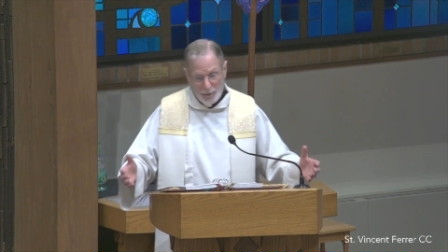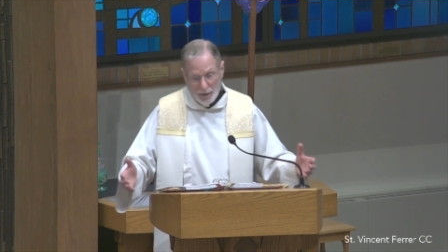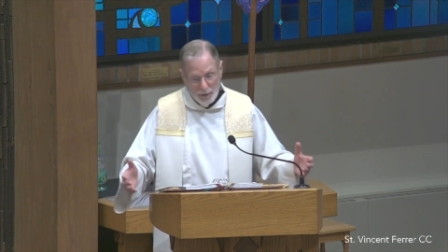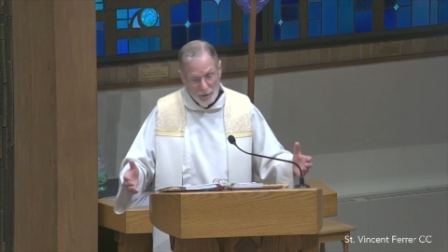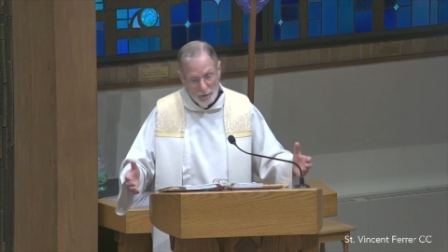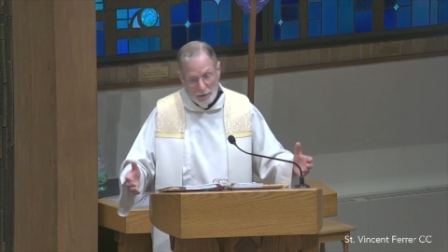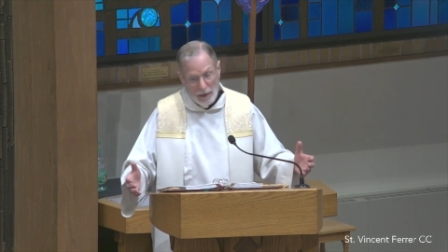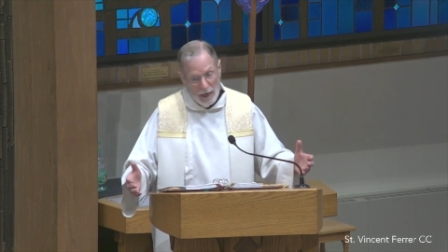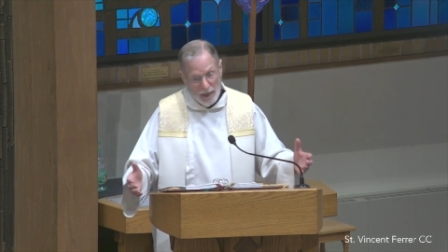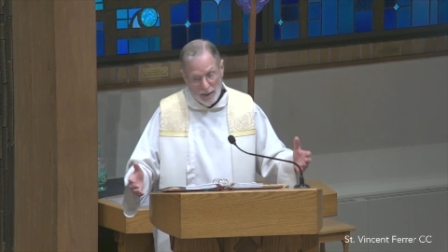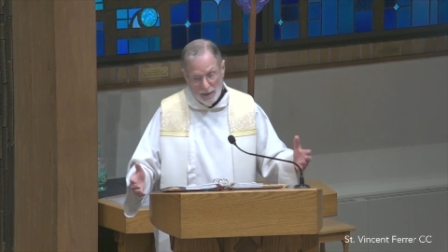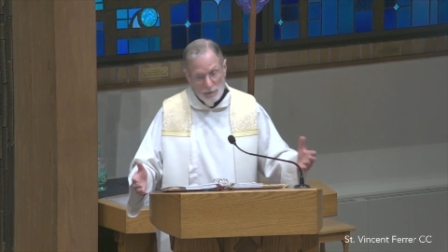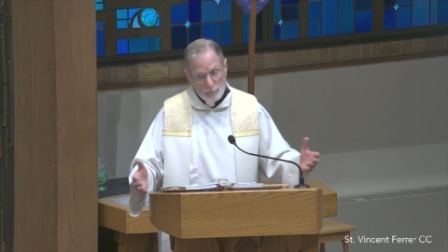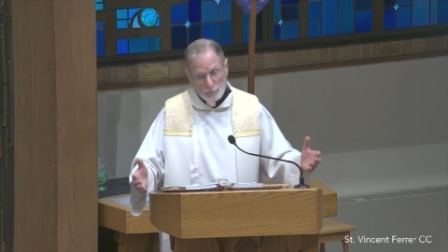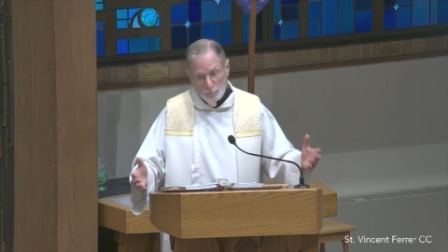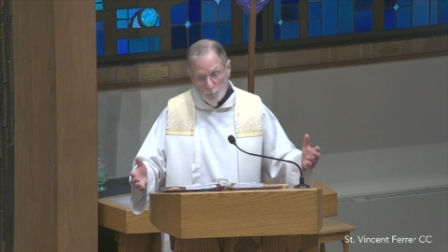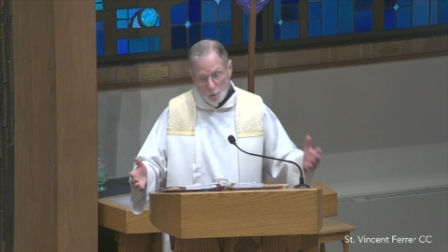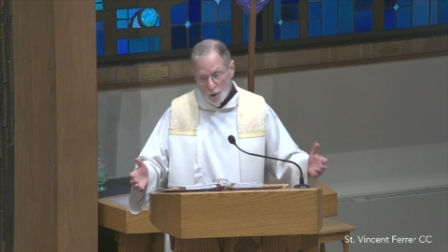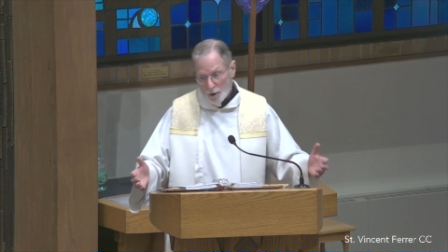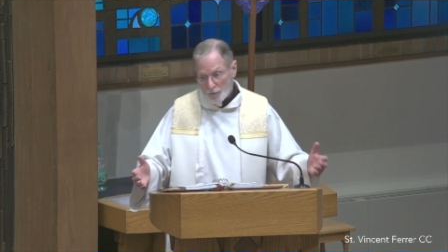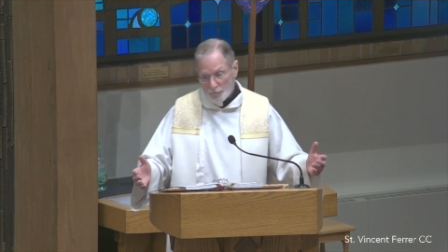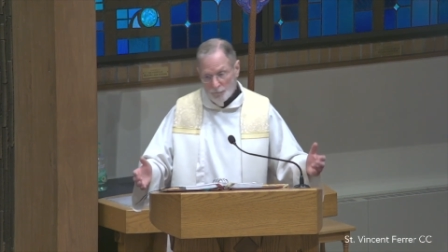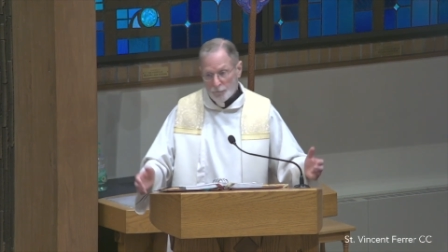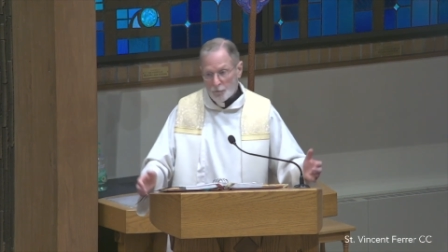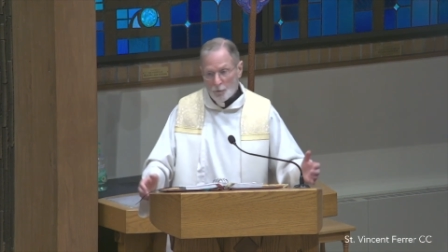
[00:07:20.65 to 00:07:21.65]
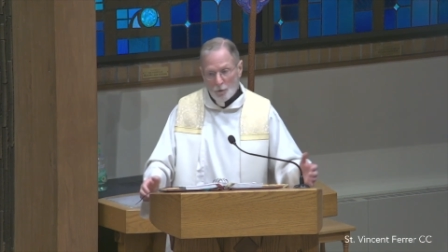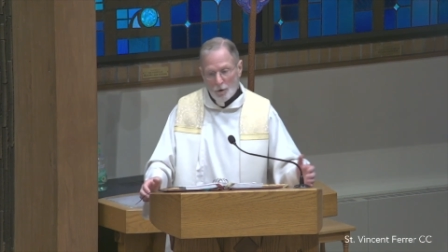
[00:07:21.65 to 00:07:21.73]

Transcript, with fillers: to be in God's book